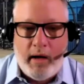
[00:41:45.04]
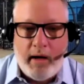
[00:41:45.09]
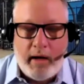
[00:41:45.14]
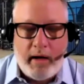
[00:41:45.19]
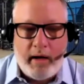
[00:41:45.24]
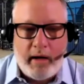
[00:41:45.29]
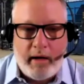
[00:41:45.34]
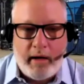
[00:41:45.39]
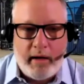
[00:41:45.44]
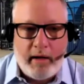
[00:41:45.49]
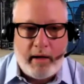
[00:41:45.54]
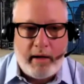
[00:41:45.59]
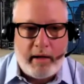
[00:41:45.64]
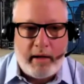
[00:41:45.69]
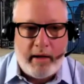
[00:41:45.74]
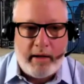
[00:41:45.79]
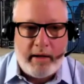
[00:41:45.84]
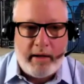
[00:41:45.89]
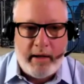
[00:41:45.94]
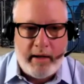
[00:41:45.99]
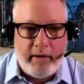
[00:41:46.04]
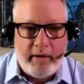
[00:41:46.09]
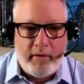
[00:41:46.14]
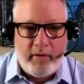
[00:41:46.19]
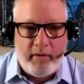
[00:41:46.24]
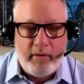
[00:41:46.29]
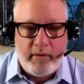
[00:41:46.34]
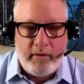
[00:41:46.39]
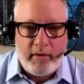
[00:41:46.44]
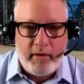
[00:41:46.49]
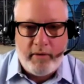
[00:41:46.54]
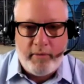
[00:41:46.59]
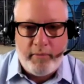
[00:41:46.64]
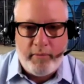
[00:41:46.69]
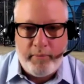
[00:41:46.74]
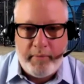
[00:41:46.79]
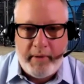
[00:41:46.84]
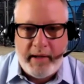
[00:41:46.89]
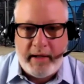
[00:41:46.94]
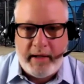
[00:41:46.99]
I can't,
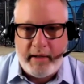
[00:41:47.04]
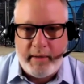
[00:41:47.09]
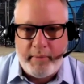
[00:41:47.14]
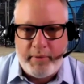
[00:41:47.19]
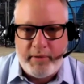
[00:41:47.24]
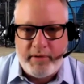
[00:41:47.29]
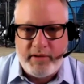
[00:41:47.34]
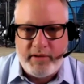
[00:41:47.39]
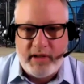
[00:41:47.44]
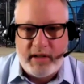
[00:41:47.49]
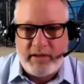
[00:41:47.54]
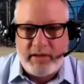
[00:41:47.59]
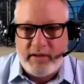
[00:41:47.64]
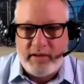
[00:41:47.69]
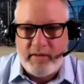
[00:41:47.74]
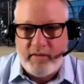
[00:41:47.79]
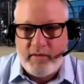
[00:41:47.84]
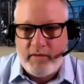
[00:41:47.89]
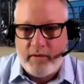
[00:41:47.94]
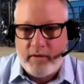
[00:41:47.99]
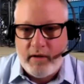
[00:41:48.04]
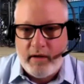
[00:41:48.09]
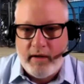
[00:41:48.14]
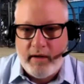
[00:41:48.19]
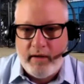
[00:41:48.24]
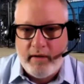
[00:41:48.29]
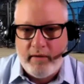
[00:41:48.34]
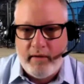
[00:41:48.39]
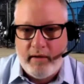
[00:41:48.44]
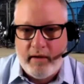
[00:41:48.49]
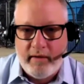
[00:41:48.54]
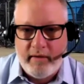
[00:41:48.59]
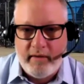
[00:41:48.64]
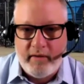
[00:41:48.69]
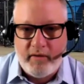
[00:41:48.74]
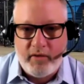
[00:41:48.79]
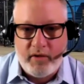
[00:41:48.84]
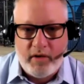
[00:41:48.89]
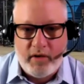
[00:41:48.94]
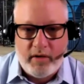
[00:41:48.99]
make any projections
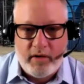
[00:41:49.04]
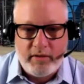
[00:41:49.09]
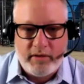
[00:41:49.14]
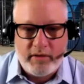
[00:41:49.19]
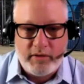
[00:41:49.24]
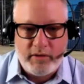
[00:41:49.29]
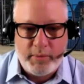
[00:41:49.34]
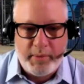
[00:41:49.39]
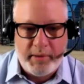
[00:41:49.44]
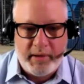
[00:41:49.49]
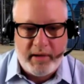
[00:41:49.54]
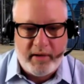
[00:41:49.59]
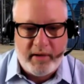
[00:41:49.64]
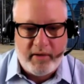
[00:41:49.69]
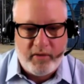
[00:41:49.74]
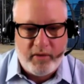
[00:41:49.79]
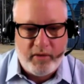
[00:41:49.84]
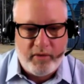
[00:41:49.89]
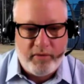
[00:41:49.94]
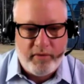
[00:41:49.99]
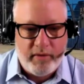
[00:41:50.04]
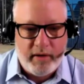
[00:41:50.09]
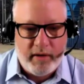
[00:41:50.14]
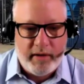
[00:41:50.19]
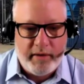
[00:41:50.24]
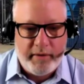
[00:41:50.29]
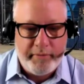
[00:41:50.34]
on this call, just because of